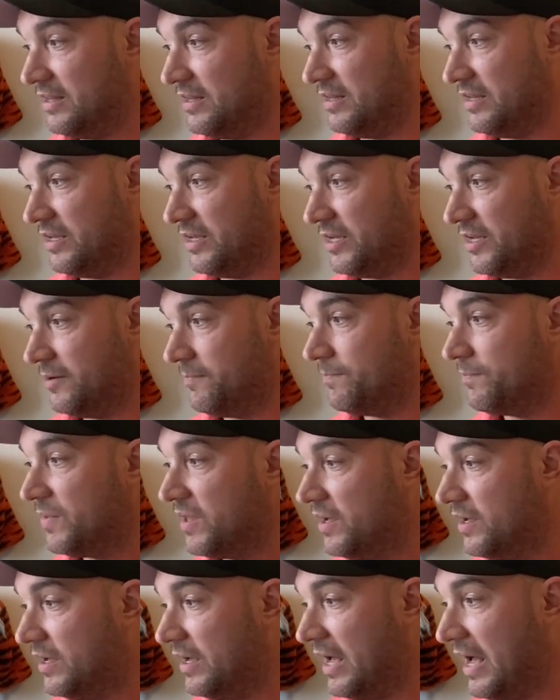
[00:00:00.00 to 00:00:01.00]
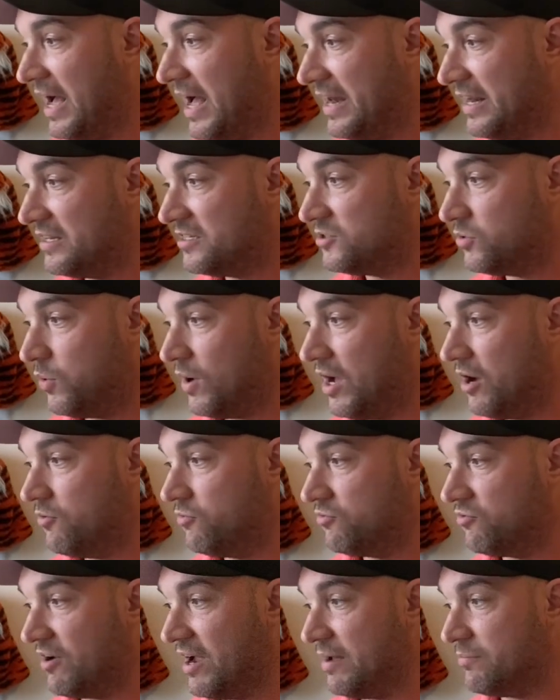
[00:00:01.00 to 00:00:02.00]
There you go. And a
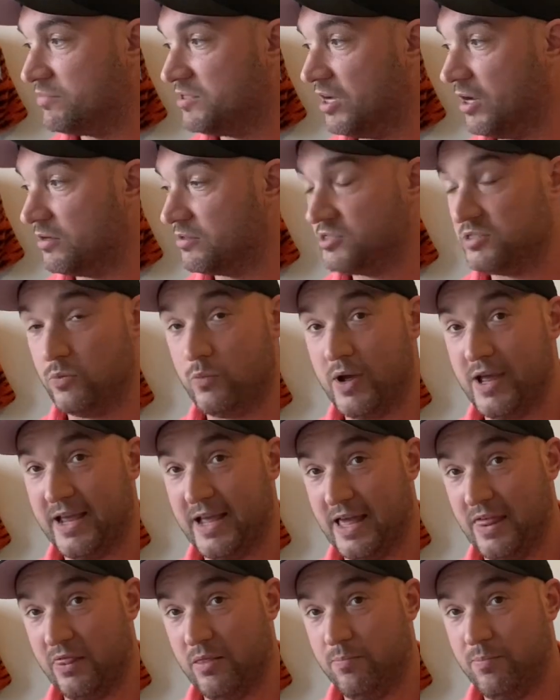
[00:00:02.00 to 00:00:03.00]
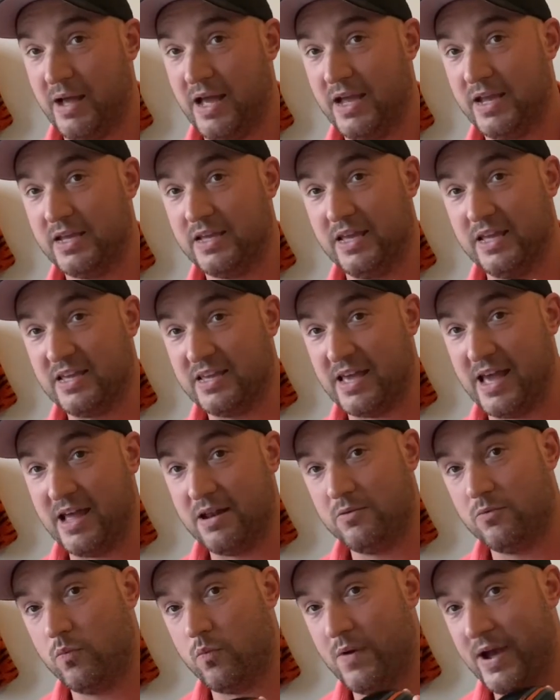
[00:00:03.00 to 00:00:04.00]
12 gram tungsten weight at the back.
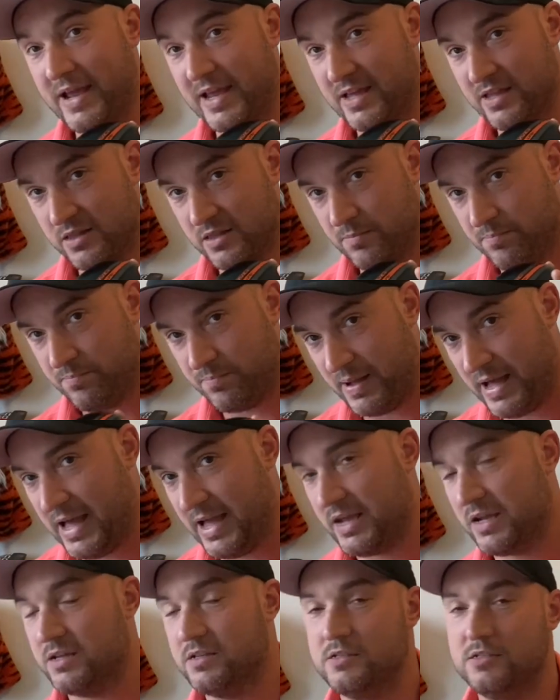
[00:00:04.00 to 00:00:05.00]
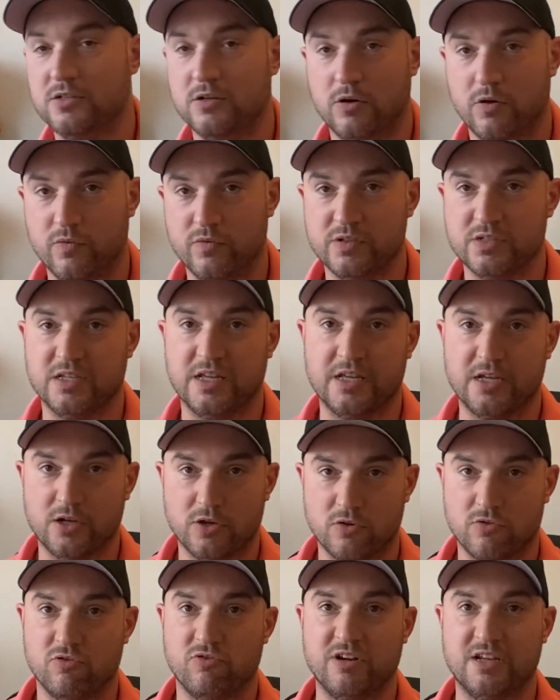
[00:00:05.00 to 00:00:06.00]
Again, weight at the back to obviously
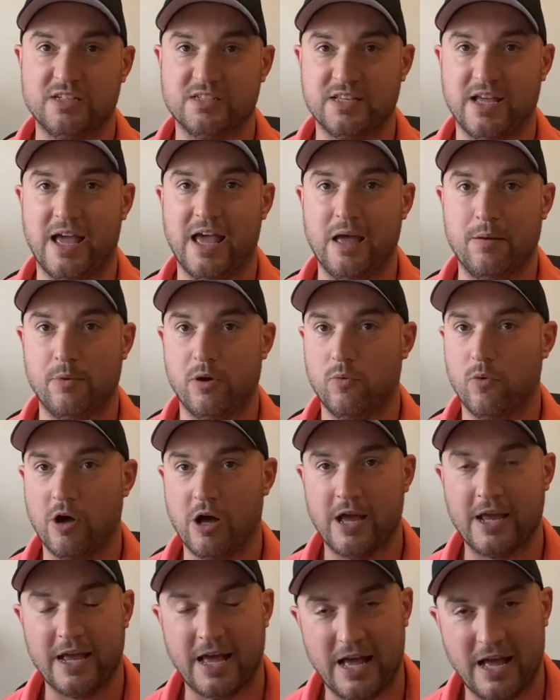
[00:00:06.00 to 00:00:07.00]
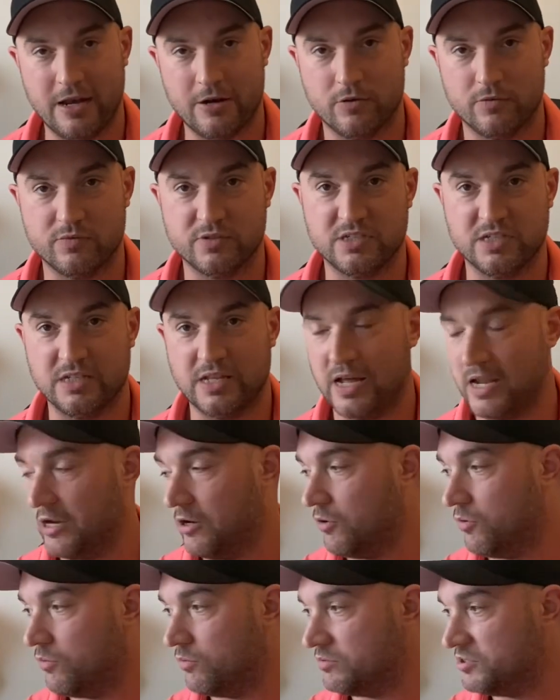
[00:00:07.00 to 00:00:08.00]
increase that MOI and obviously that
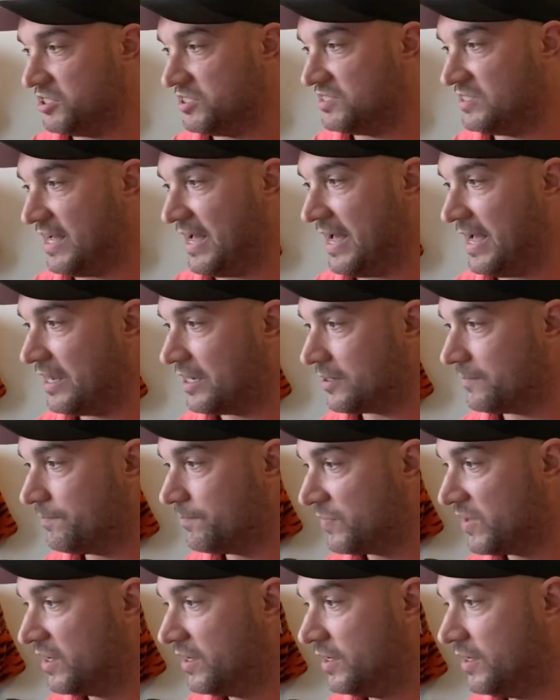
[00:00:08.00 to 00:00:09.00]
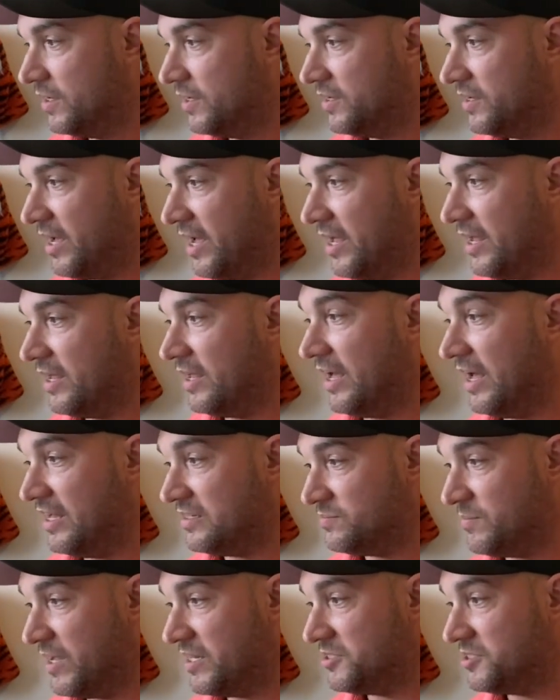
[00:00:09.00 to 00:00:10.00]
launch attack.
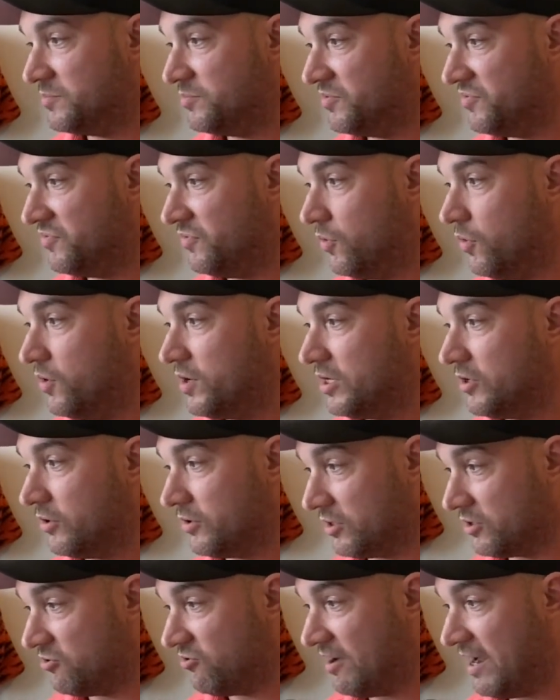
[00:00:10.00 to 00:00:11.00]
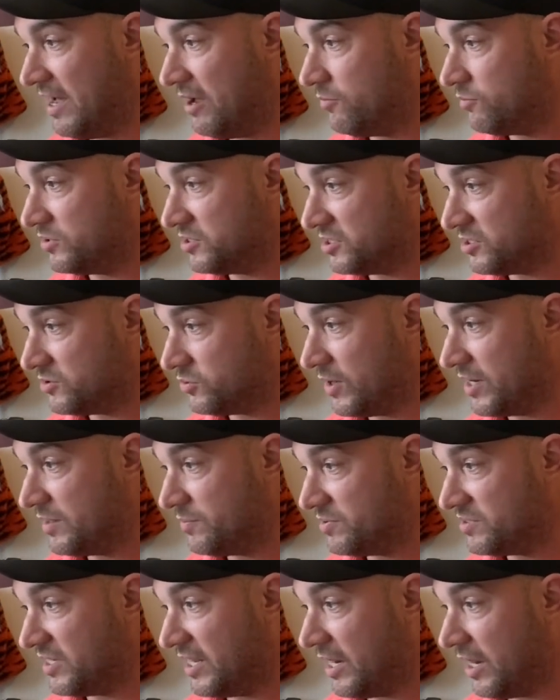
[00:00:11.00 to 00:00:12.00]
As mentioned before, you've got the crown, which is
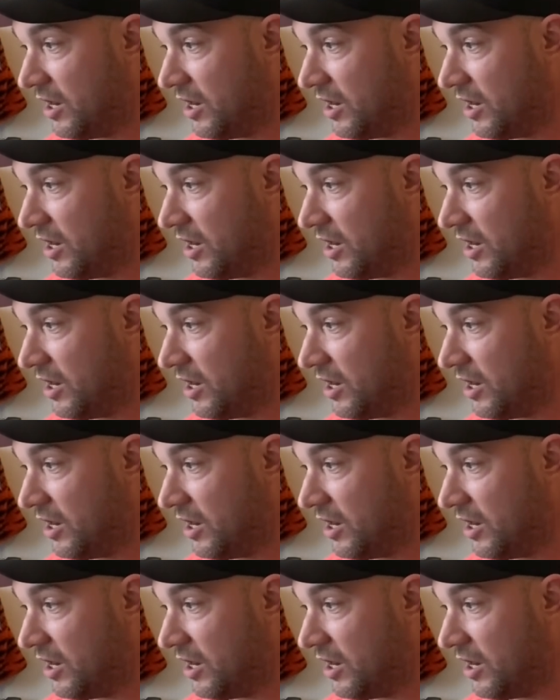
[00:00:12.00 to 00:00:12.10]
20%